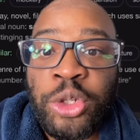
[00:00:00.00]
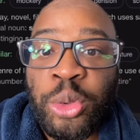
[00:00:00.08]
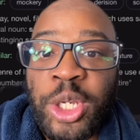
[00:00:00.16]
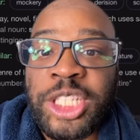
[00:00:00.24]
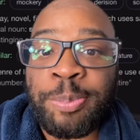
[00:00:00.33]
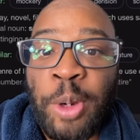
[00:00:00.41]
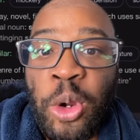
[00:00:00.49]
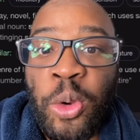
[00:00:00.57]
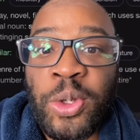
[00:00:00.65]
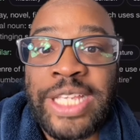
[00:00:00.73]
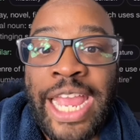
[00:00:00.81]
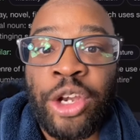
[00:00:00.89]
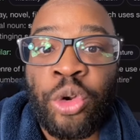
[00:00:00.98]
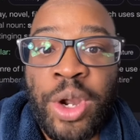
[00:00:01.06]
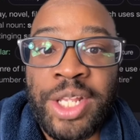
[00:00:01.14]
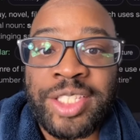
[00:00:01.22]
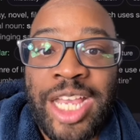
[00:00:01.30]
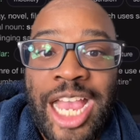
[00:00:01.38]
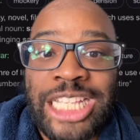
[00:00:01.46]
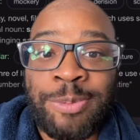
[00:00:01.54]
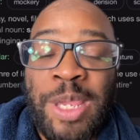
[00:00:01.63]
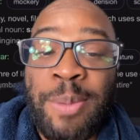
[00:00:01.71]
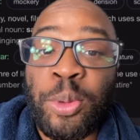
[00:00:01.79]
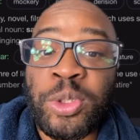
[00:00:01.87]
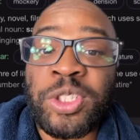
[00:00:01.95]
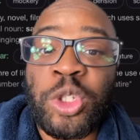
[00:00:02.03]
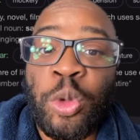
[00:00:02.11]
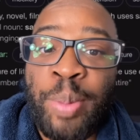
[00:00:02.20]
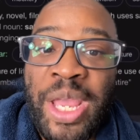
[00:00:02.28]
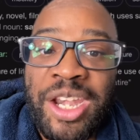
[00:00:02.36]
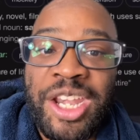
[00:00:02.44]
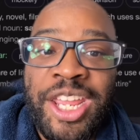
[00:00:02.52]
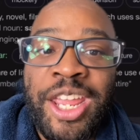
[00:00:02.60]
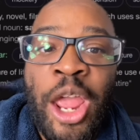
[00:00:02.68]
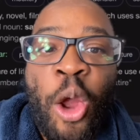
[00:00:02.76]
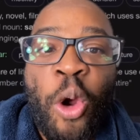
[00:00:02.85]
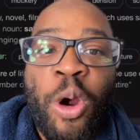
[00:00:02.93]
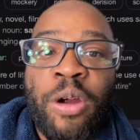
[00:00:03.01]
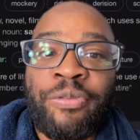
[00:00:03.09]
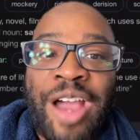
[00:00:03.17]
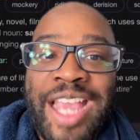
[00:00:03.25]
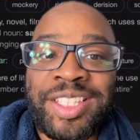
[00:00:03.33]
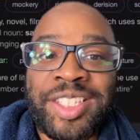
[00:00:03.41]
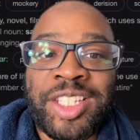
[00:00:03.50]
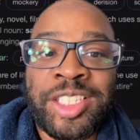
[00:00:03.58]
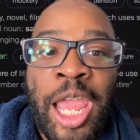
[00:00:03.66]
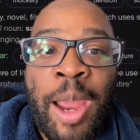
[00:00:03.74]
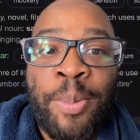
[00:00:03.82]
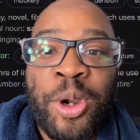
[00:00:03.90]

to expose and criticize people's stupidity or vices,